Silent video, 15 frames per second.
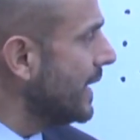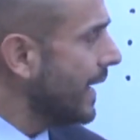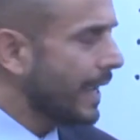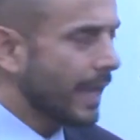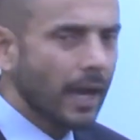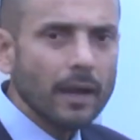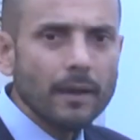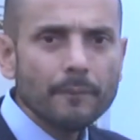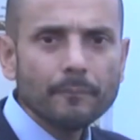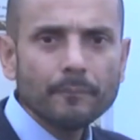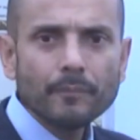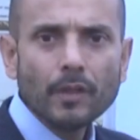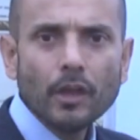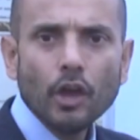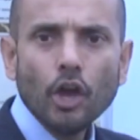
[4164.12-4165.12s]
here,
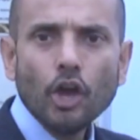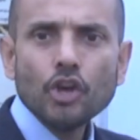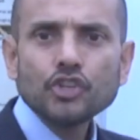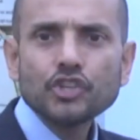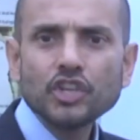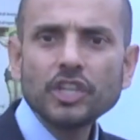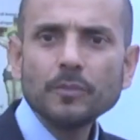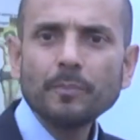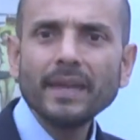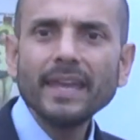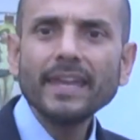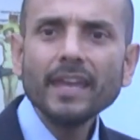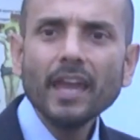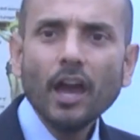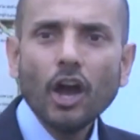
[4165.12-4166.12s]
should it
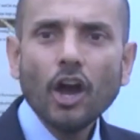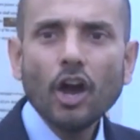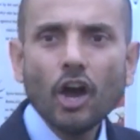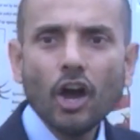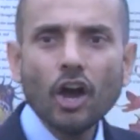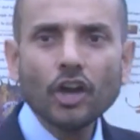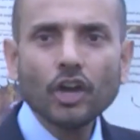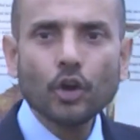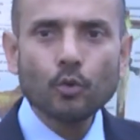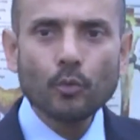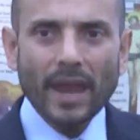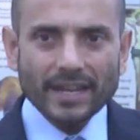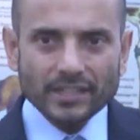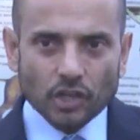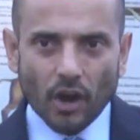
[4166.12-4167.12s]
be a
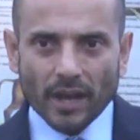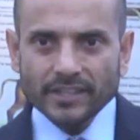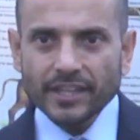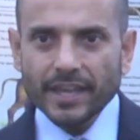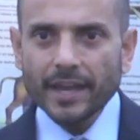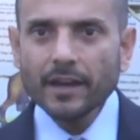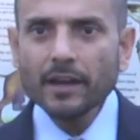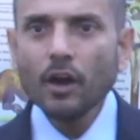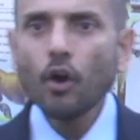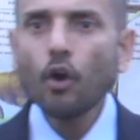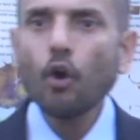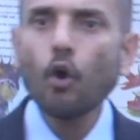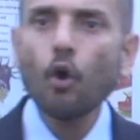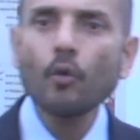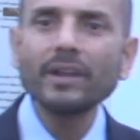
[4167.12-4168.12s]
correct idea
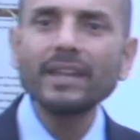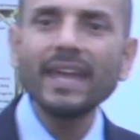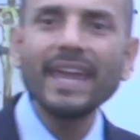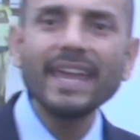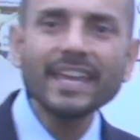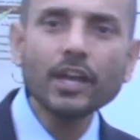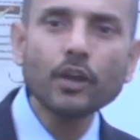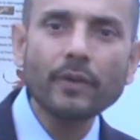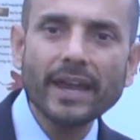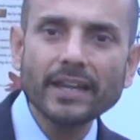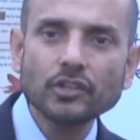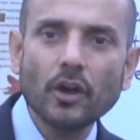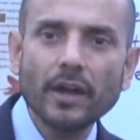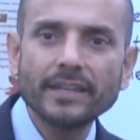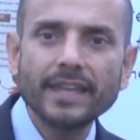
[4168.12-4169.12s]
or an
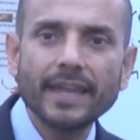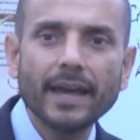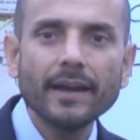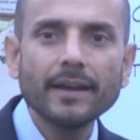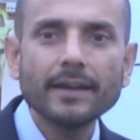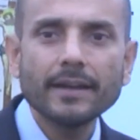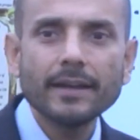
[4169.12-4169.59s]
incorrect idea?